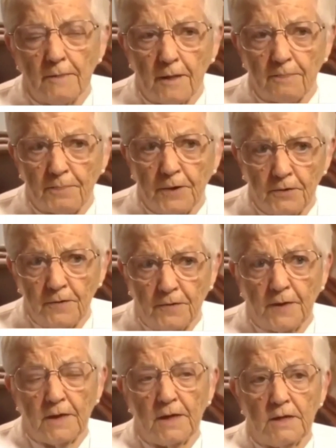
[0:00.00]
The
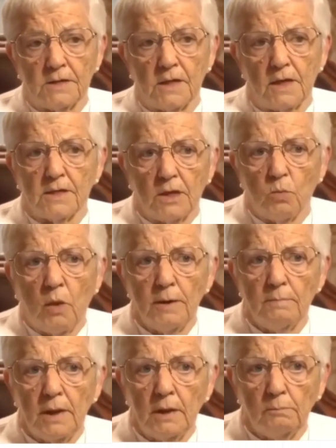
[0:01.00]
third thing he says, and
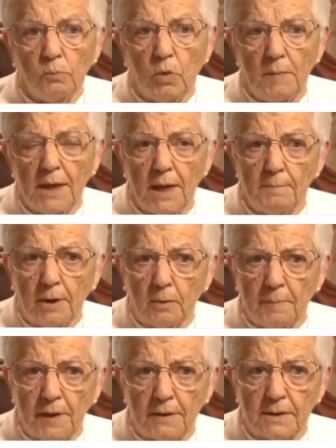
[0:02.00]
women had
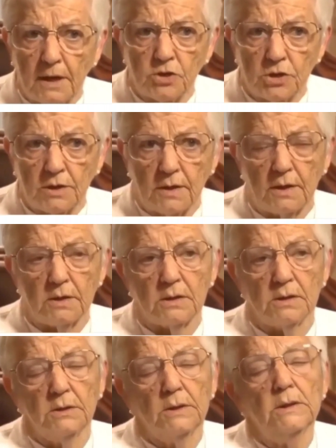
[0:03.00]
better pay attention to
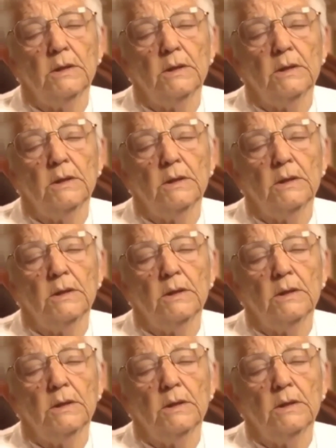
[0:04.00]
this,